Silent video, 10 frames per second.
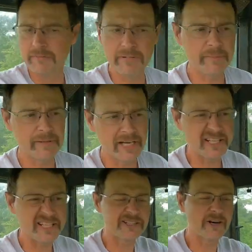But
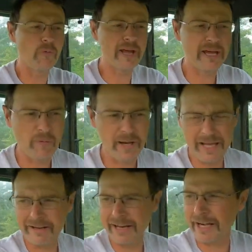because it's so wet, we
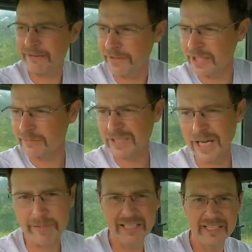held out of the field
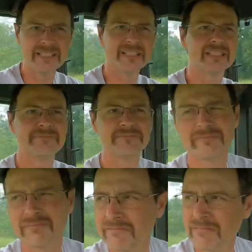probably,
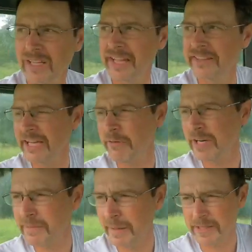I think
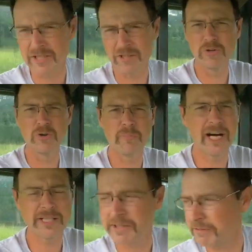we'd maybe 2,
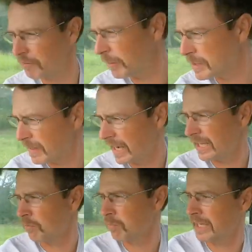possibly 3 weeks
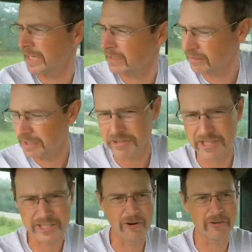behind on plant usually
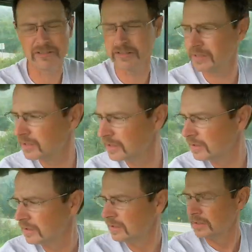start,
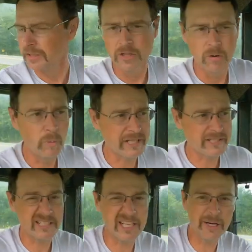
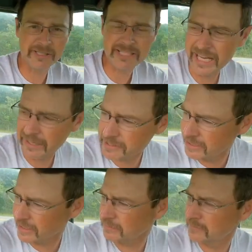which helped us out
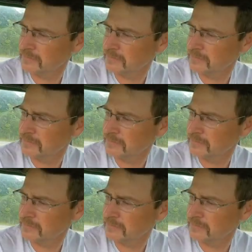some.